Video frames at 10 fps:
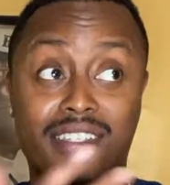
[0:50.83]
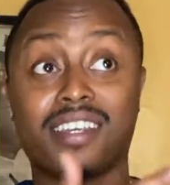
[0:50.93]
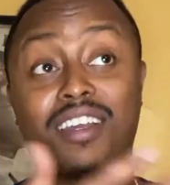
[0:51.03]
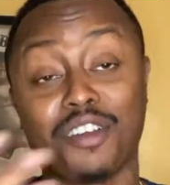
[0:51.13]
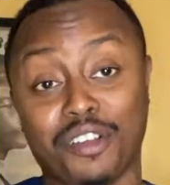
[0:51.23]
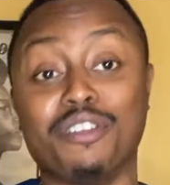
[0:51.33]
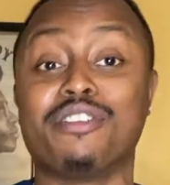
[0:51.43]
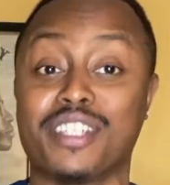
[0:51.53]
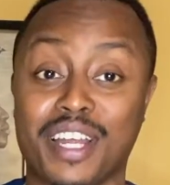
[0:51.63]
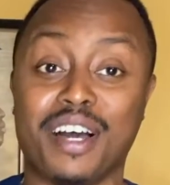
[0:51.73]
the
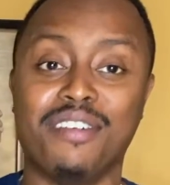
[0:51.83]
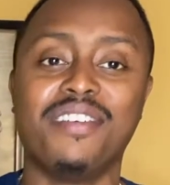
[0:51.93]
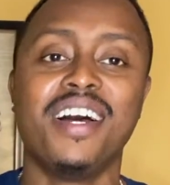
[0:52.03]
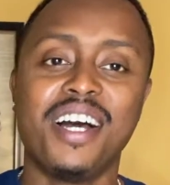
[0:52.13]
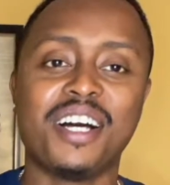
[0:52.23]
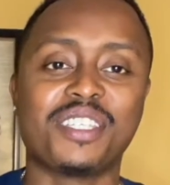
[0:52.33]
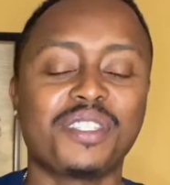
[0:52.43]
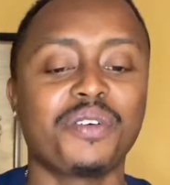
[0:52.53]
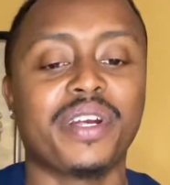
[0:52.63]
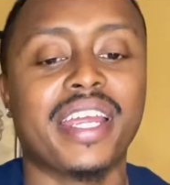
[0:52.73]
conclusion of a
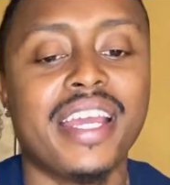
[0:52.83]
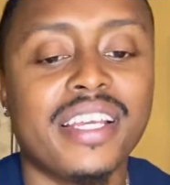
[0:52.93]
story.